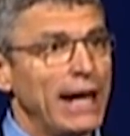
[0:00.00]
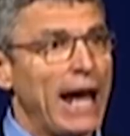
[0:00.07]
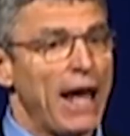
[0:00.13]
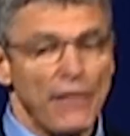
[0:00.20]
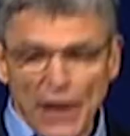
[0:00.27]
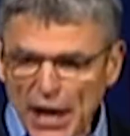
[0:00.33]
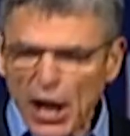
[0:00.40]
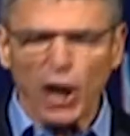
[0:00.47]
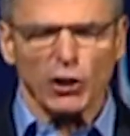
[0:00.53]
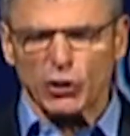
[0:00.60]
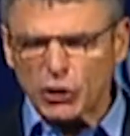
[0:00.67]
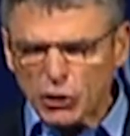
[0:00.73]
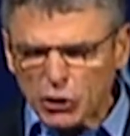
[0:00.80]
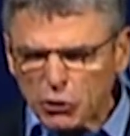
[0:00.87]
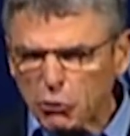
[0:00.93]
And they are
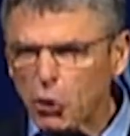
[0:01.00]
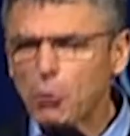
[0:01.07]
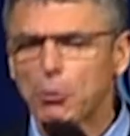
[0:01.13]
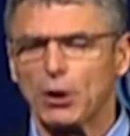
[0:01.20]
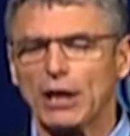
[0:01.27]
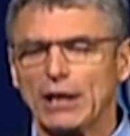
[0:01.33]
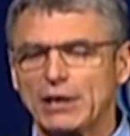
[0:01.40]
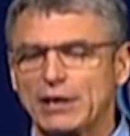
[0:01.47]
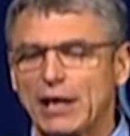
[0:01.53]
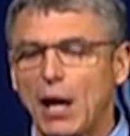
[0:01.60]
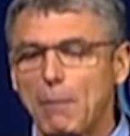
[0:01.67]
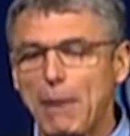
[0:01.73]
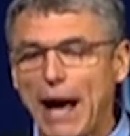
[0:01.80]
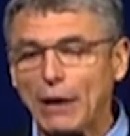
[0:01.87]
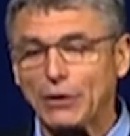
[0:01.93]
scrupulous
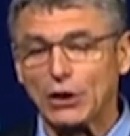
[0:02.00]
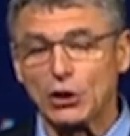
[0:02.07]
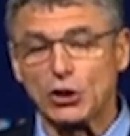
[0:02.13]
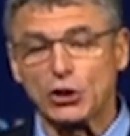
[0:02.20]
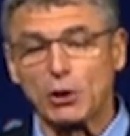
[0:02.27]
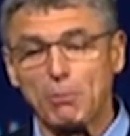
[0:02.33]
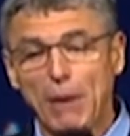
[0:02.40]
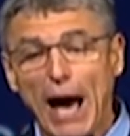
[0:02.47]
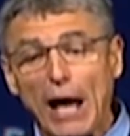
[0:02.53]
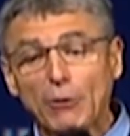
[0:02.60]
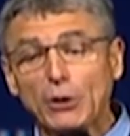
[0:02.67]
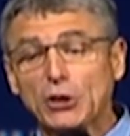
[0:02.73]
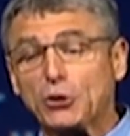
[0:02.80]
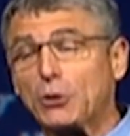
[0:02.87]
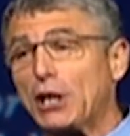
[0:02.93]
about the Shabbat
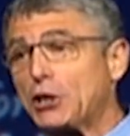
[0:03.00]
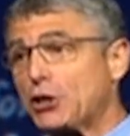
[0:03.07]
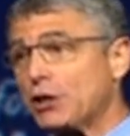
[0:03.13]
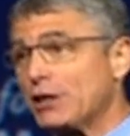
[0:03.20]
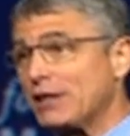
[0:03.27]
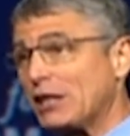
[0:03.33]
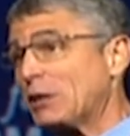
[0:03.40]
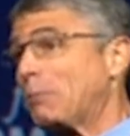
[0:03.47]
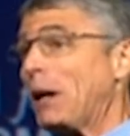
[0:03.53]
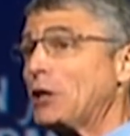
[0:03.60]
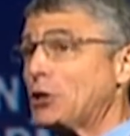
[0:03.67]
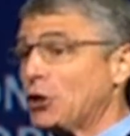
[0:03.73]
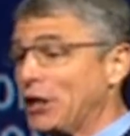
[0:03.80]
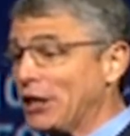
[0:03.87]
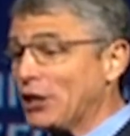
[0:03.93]
restrictions,
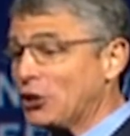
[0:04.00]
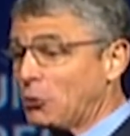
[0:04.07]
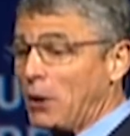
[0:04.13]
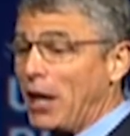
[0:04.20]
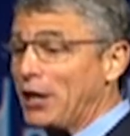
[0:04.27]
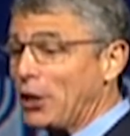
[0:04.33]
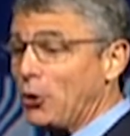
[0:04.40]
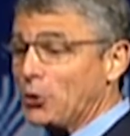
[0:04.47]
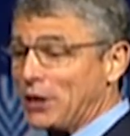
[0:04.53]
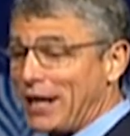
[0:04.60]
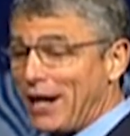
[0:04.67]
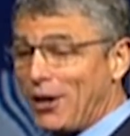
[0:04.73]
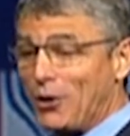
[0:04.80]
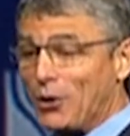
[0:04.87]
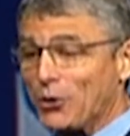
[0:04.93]
especially in Israeli
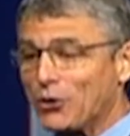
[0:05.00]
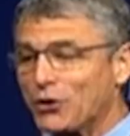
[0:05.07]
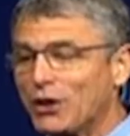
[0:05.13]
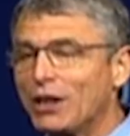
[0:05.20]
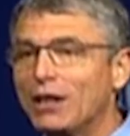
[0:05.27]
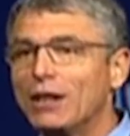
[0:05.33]
hotels.